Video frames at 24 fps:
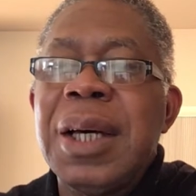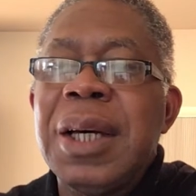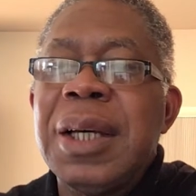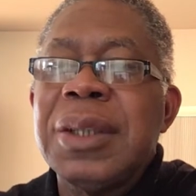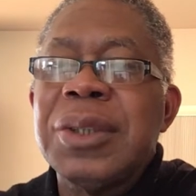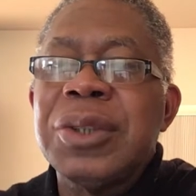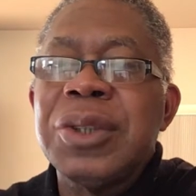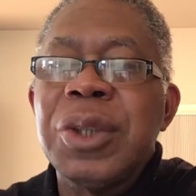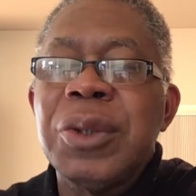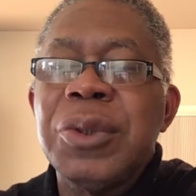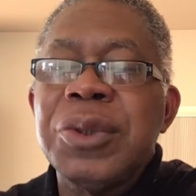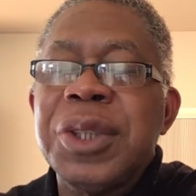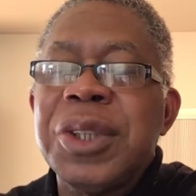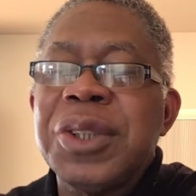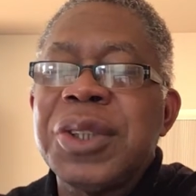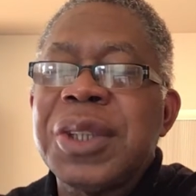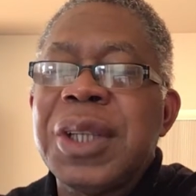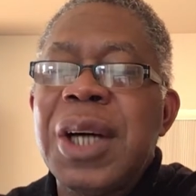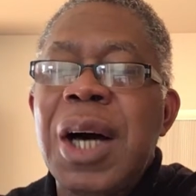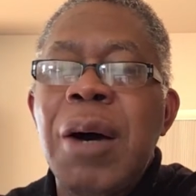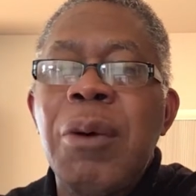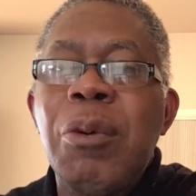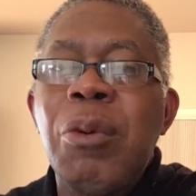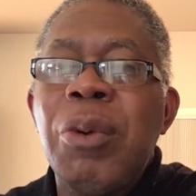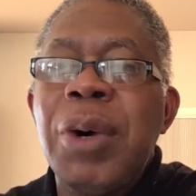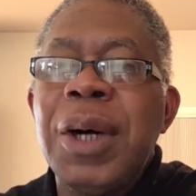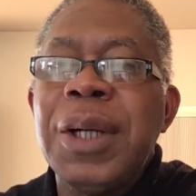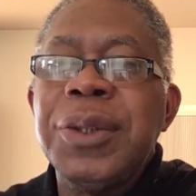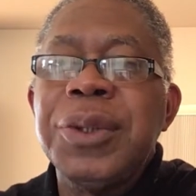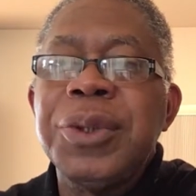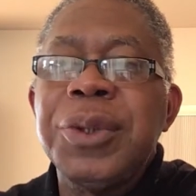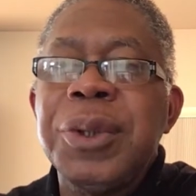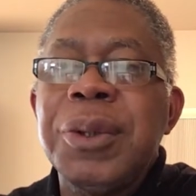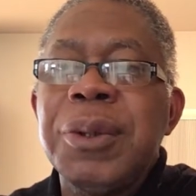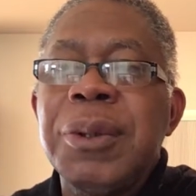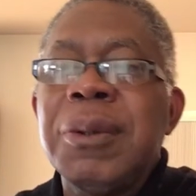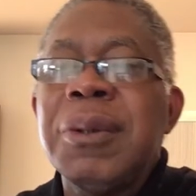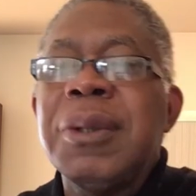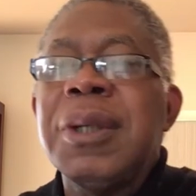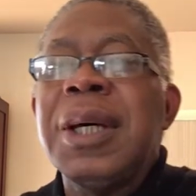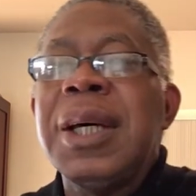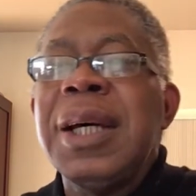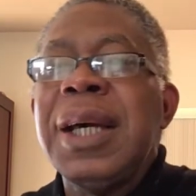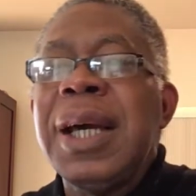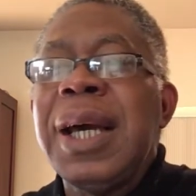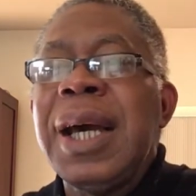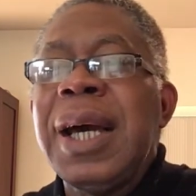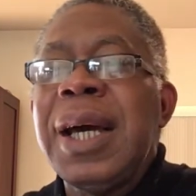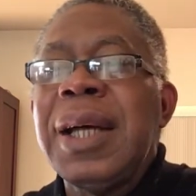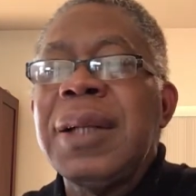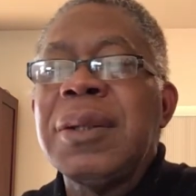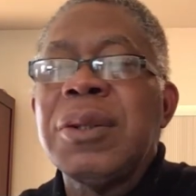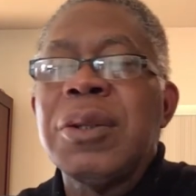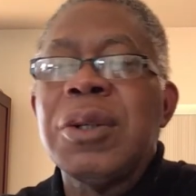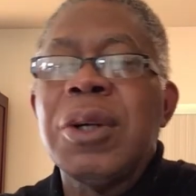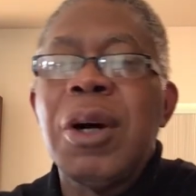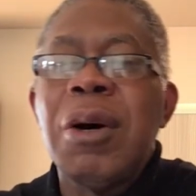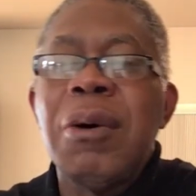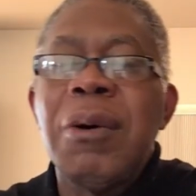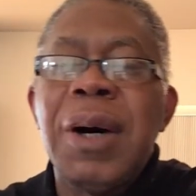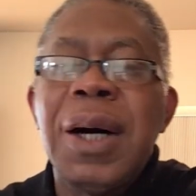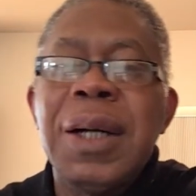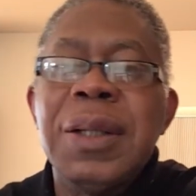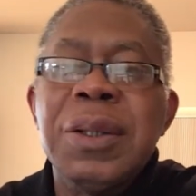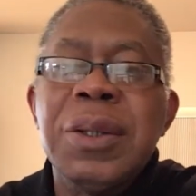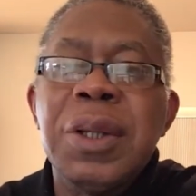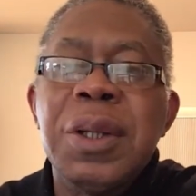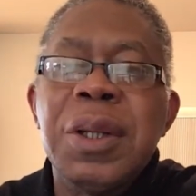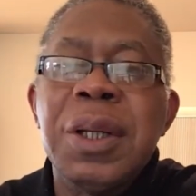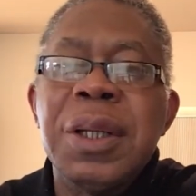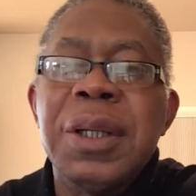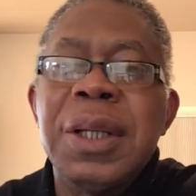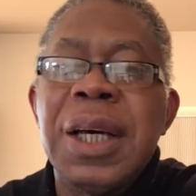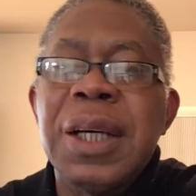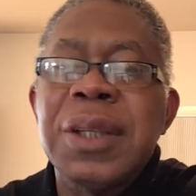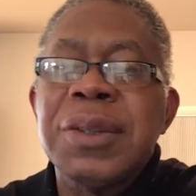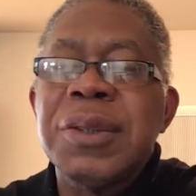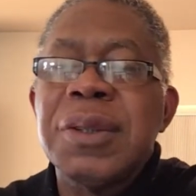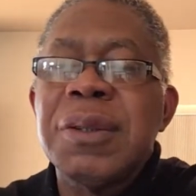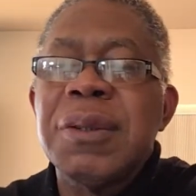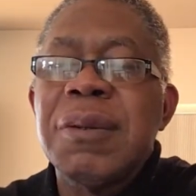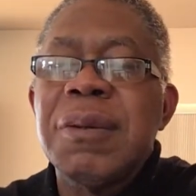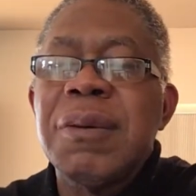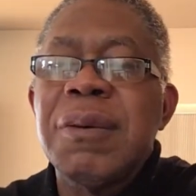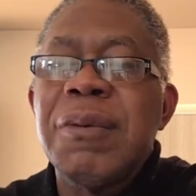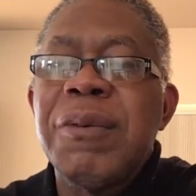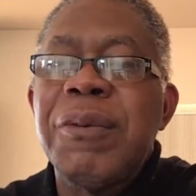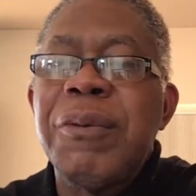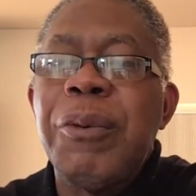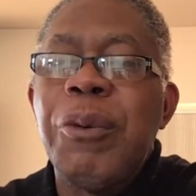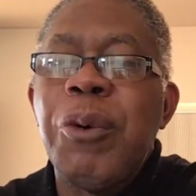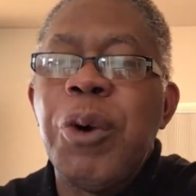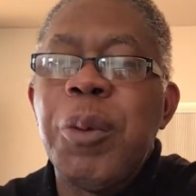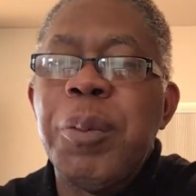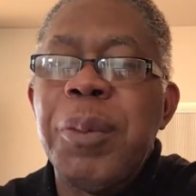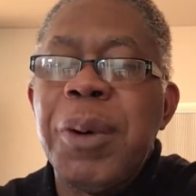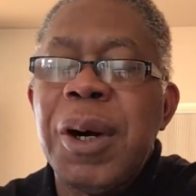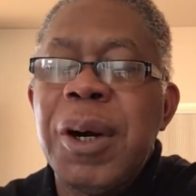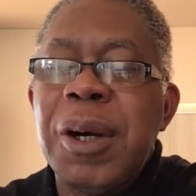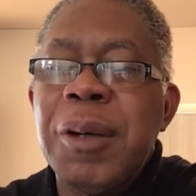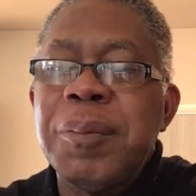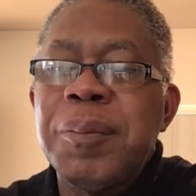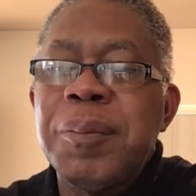So just count 1, 2, and go on to the next 4 bar.